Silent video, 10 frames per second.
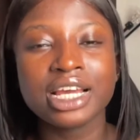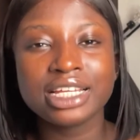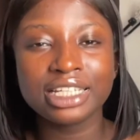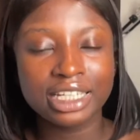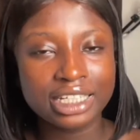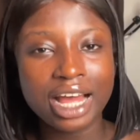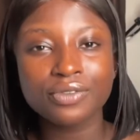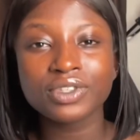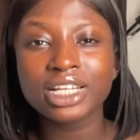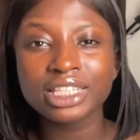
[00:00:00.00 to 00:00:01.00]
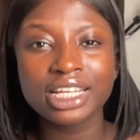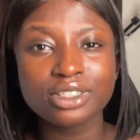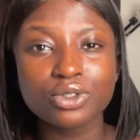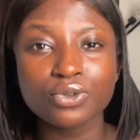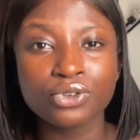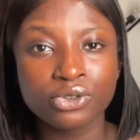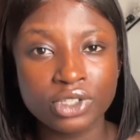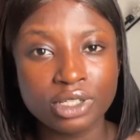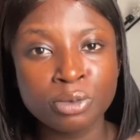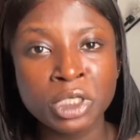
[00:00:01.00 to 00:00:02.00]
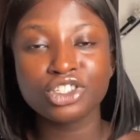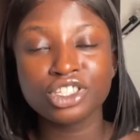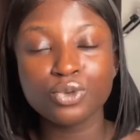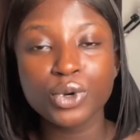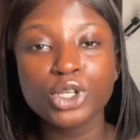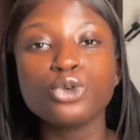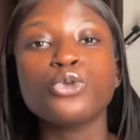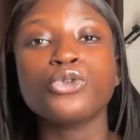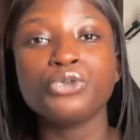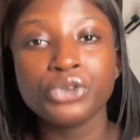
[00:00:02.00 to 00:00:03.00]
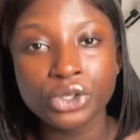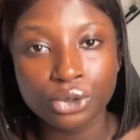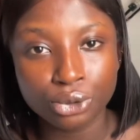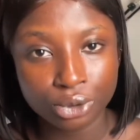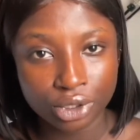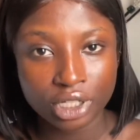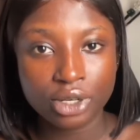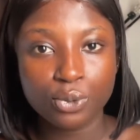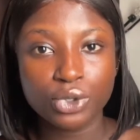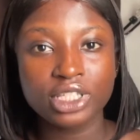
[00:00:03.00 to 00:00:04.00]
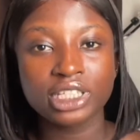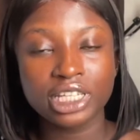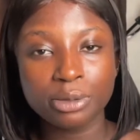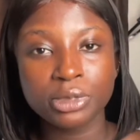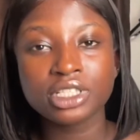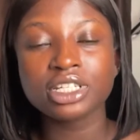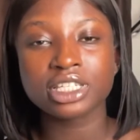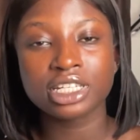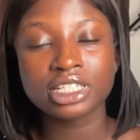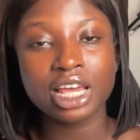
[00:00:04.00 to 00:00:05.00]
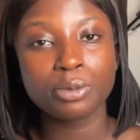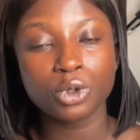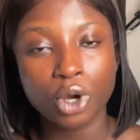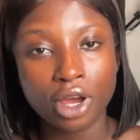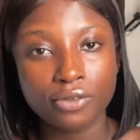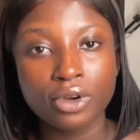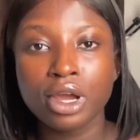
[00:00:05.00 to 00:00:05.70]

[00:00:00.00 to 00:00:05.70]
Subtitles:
Then after 10 to 15 minutes, the way you feel will determine the skin type you have.